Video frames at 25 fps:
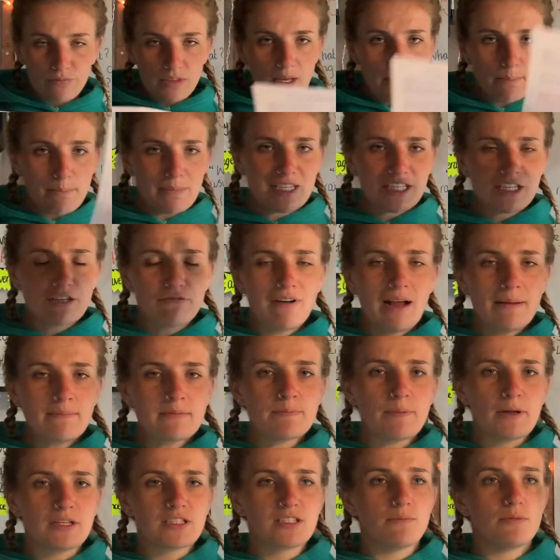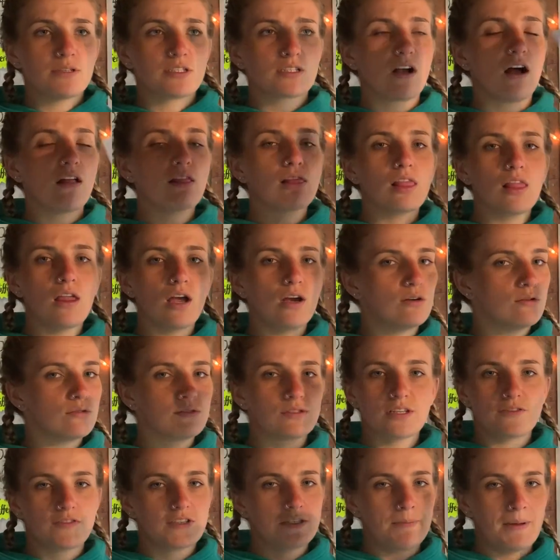Mr. Ramsbottom has got
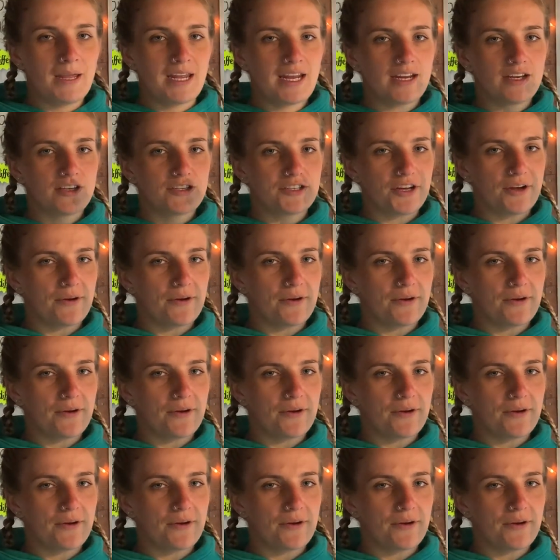loads of speech,